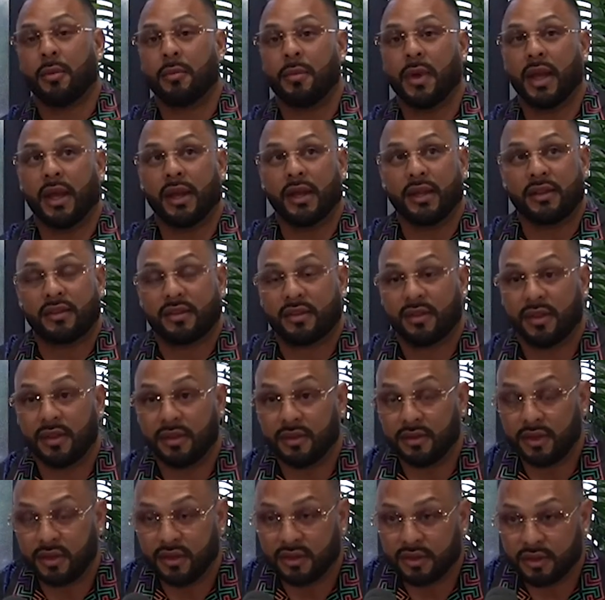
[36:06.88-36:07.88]
Man, it's,
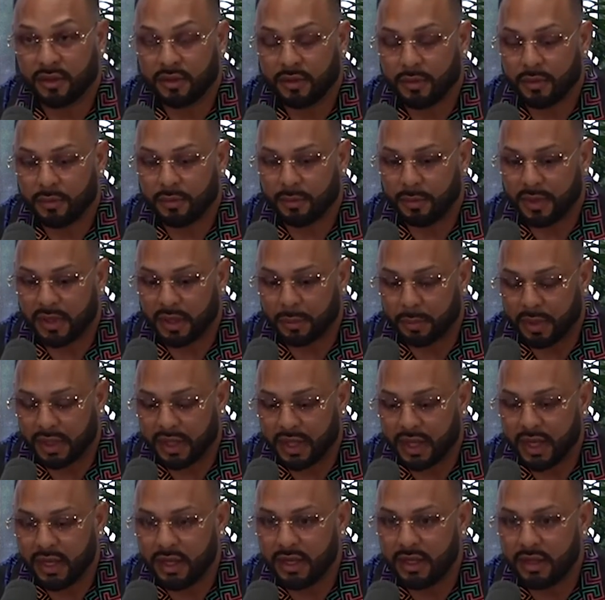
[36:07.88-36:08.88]
it's, it's the
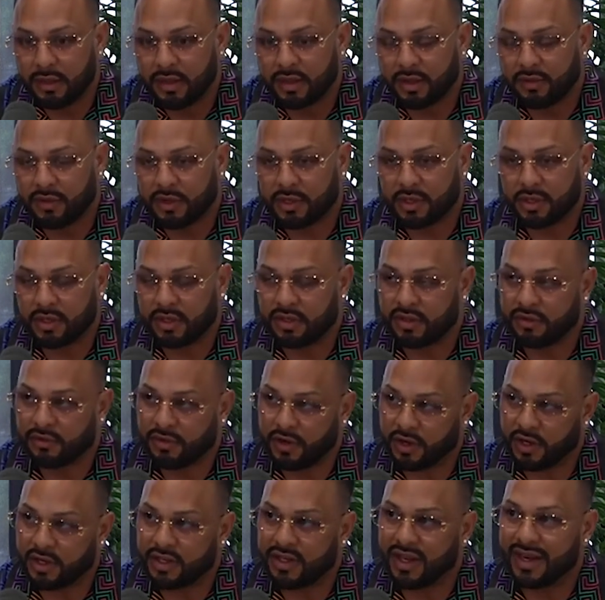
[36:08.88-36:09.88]
bikini division is a
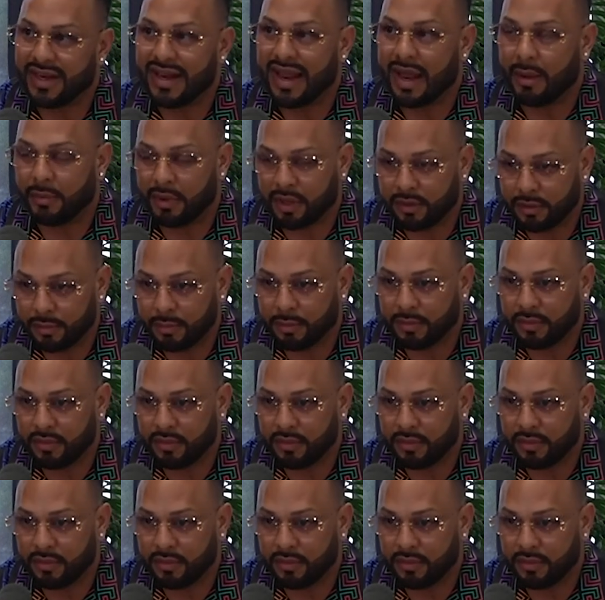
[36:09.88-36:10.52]
very dynamic